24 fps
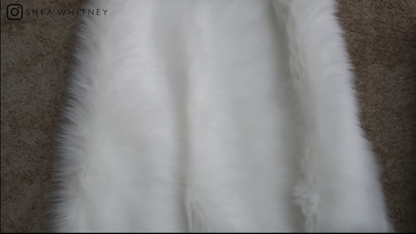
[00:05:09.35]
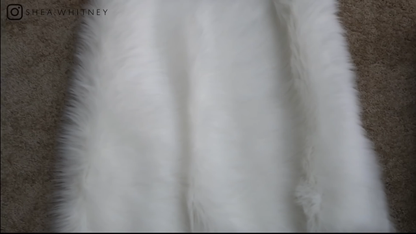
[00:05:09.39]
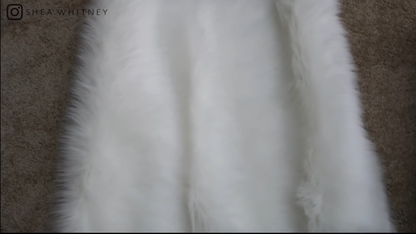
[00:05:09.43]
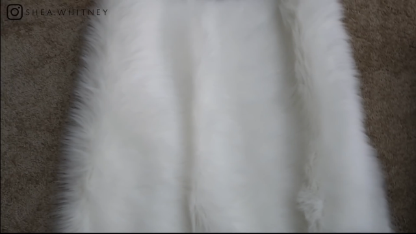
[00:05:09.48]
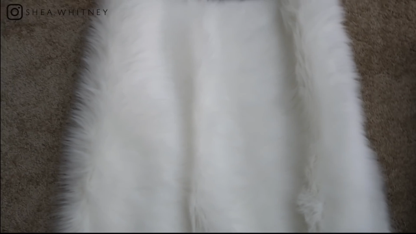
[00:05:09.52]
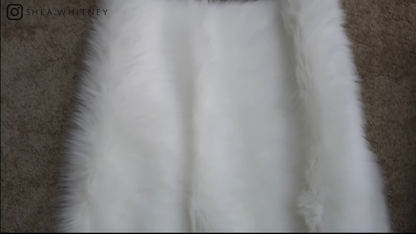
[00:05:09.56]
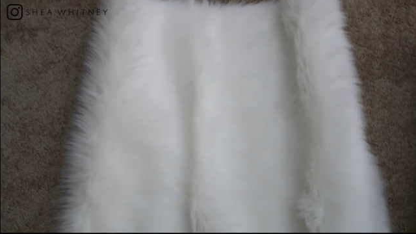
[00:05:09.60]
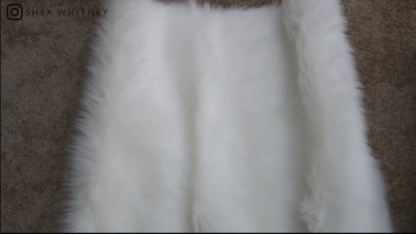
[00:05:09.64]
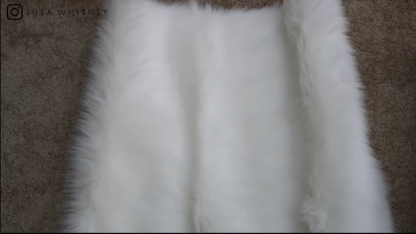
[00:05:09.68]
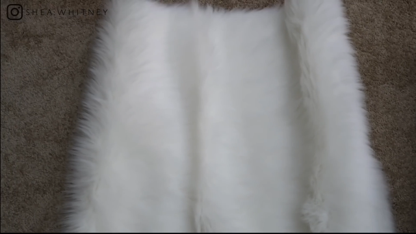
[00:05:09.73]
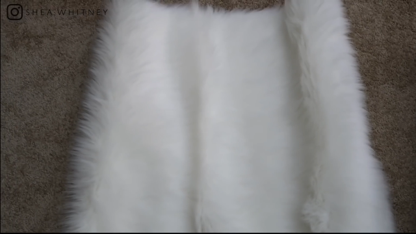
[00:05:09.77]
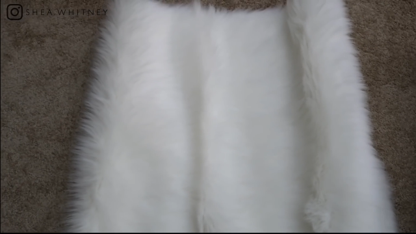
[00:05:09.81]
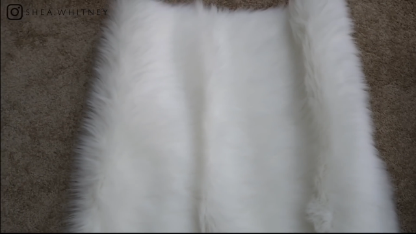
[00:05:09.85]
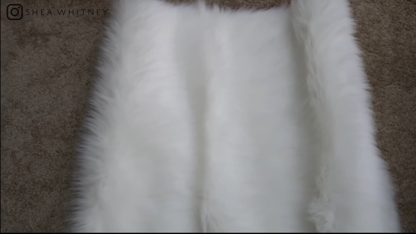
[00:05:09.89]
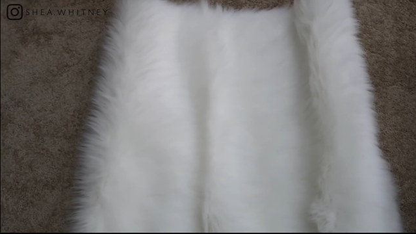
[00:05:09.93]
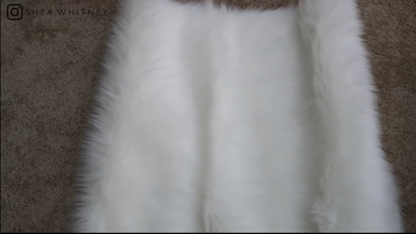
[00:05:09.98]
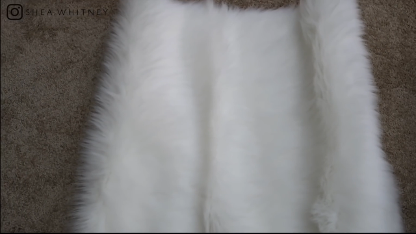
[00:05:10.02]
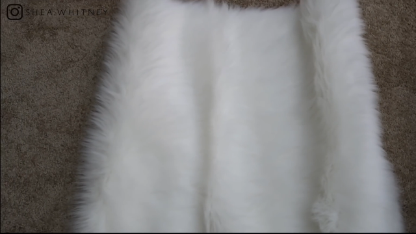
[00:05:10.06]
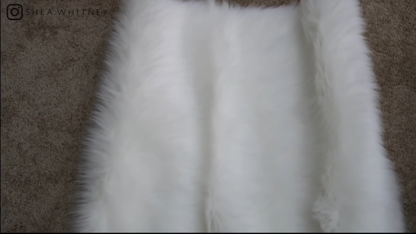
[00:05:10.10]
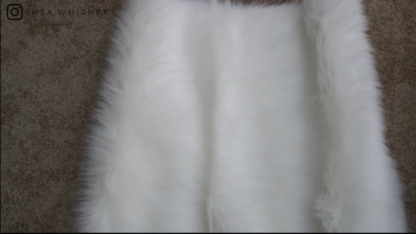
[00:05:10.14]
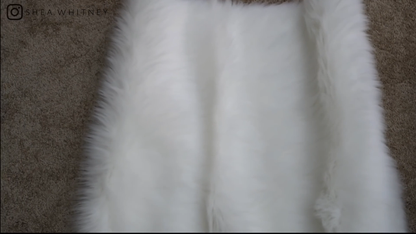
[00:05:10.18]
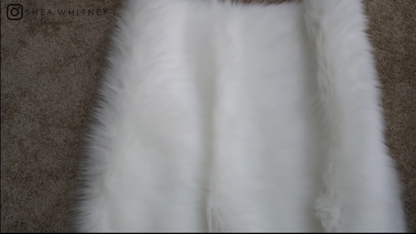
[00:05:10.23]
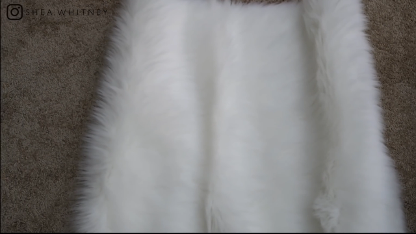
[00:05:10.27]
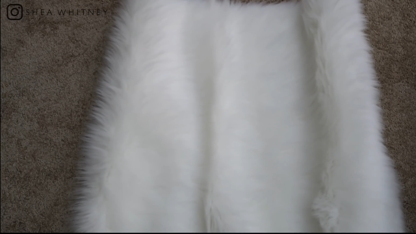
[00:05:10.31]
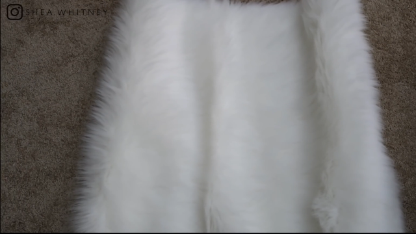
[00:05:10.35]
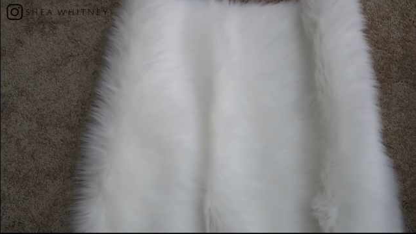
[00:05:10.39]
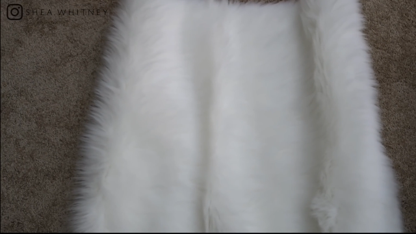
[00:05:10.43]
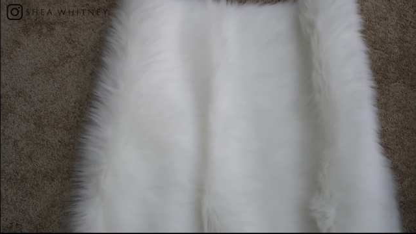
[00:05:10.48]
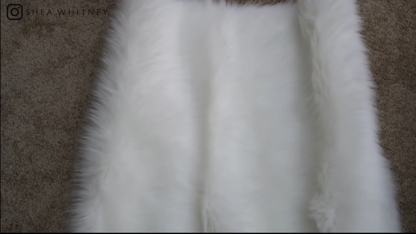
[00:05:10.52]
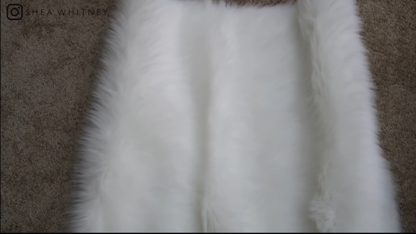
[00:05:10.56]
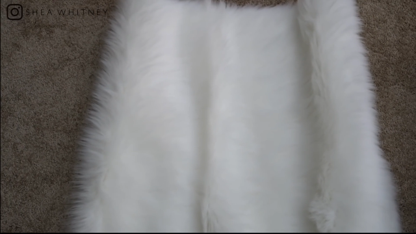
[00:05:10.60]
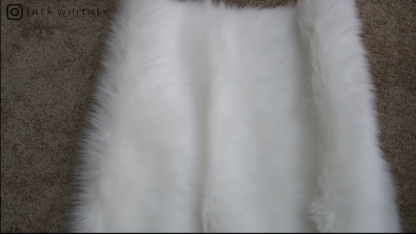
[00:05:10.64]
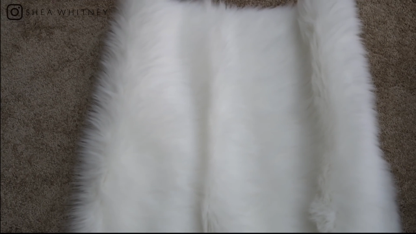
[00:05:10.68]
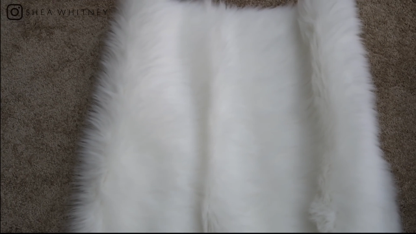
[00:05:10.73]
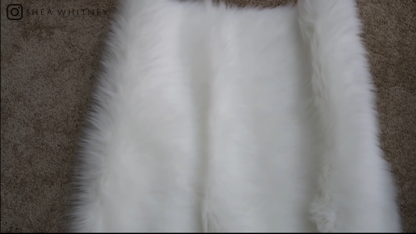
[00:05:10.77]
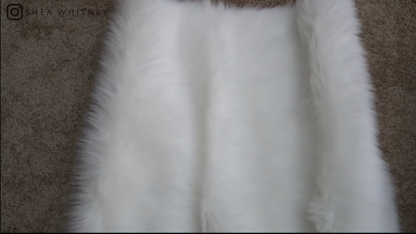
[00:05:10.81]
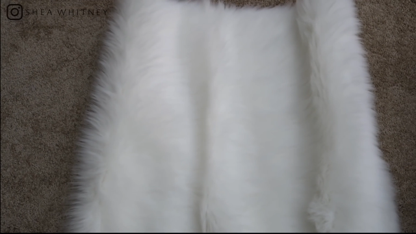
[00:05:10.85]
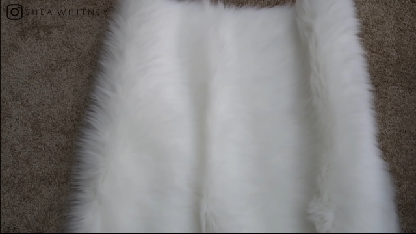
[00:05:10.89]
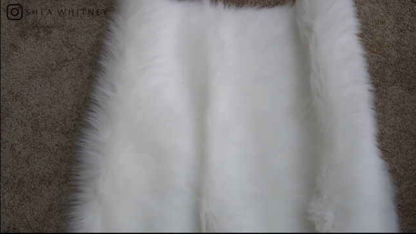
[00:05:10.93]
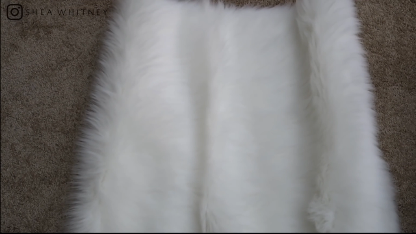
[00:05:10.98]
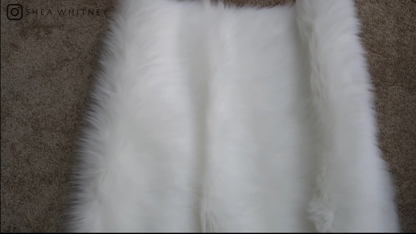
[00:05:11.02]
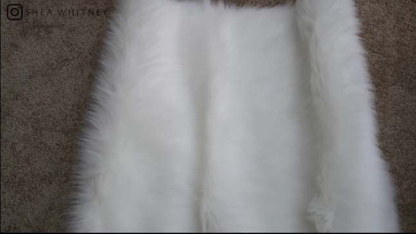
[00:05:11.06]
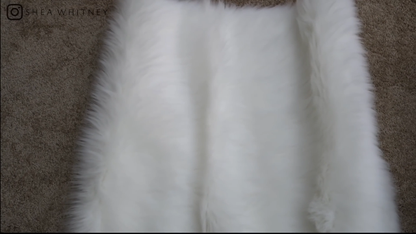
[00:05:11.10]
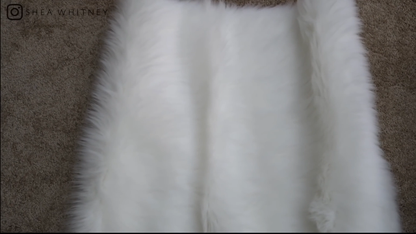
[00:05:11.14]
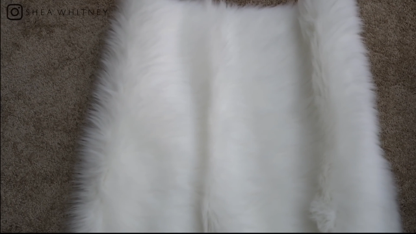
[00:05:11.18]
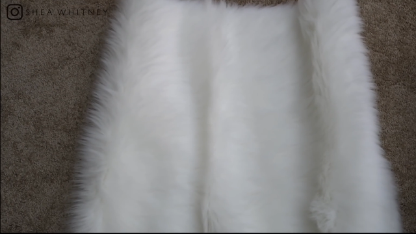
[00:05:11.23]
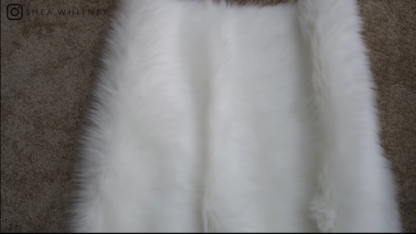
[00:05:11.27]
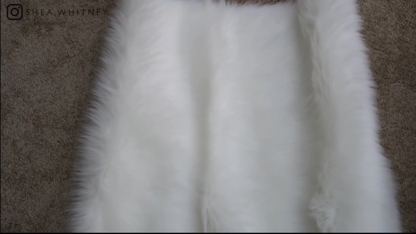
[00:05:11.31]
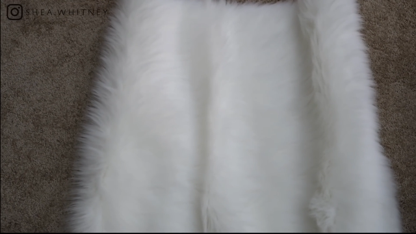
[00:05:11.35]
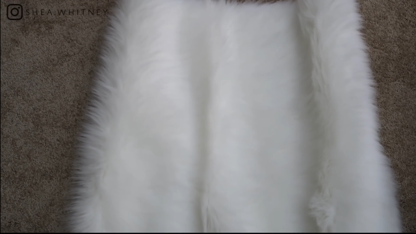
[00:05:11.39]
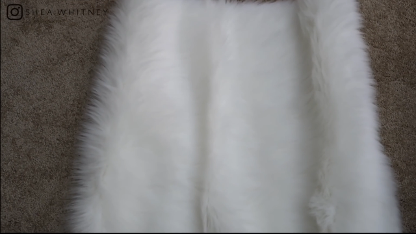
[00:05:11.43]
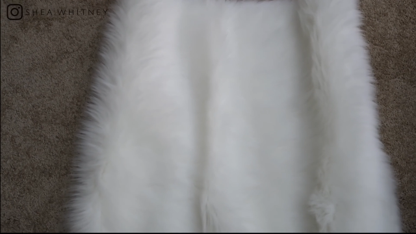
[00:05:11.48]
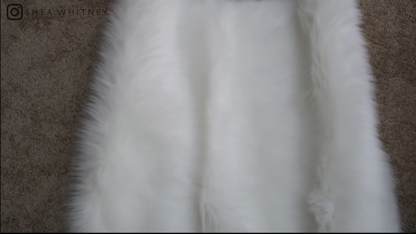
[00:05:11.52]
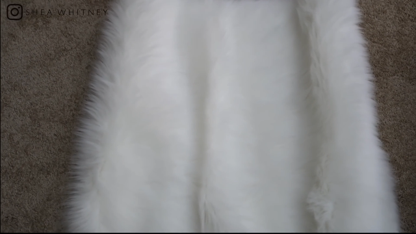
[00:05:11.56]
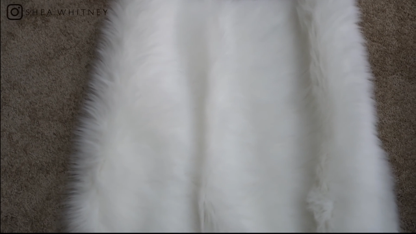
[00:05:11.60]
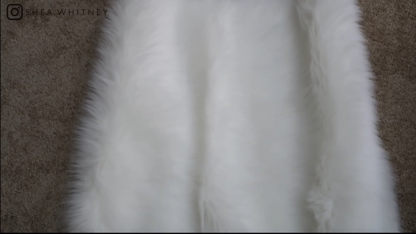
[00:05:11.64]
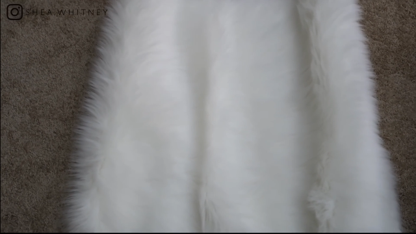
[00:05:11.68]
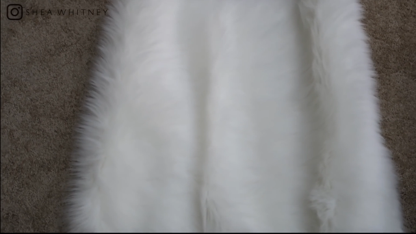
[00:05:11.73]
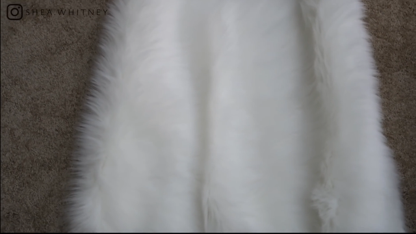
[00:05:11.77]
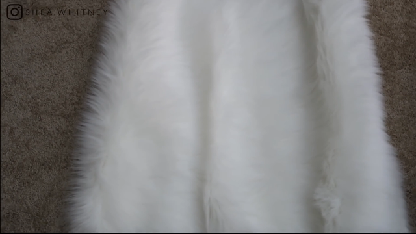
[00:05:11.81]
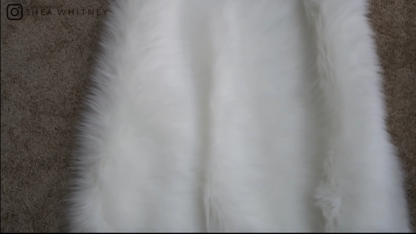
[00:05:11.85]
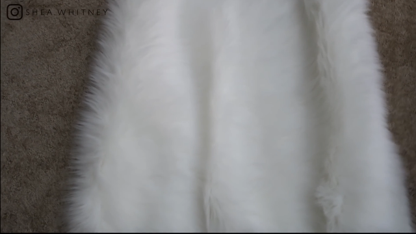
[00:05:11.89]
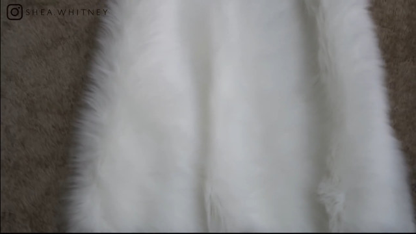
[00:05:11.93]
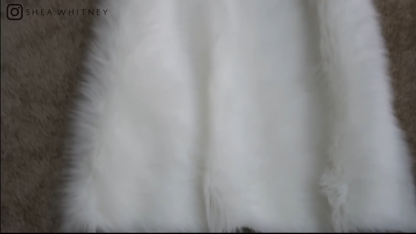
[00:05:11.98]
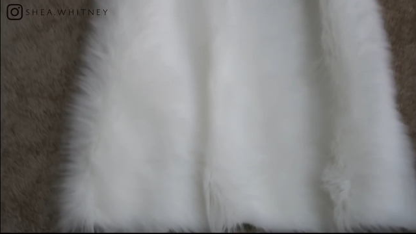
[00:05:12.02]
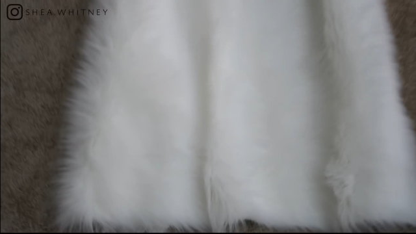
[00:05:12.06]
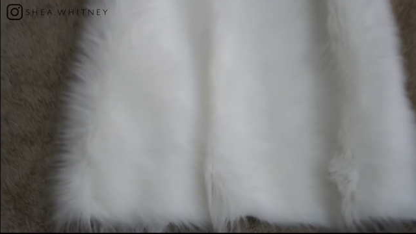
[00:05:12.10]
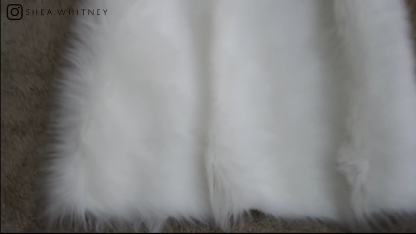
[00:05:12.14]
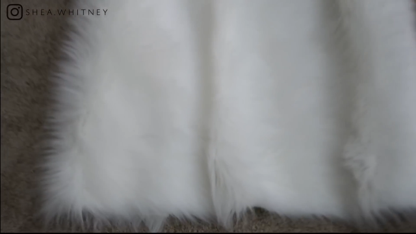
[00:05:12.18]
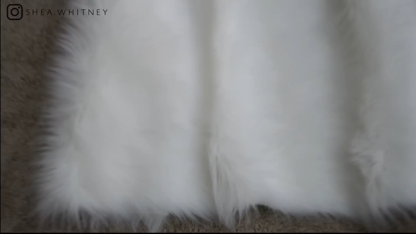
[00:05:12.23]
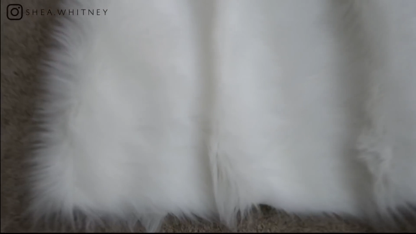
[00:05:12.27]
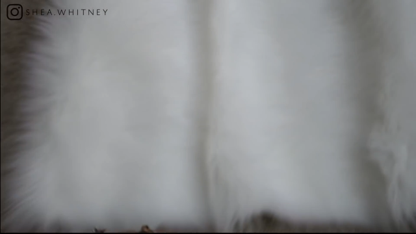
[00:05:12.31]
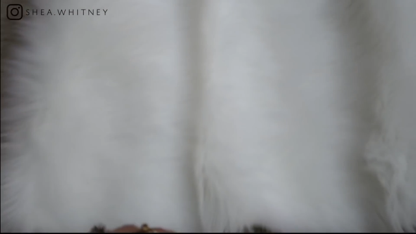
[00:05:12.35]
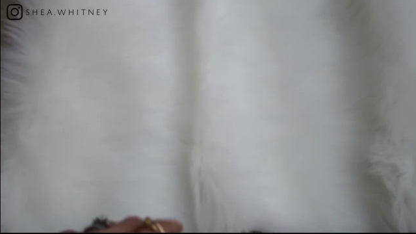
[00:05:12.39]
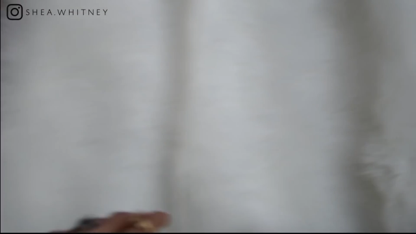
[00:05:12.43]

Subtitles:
[unreadable: no face in view]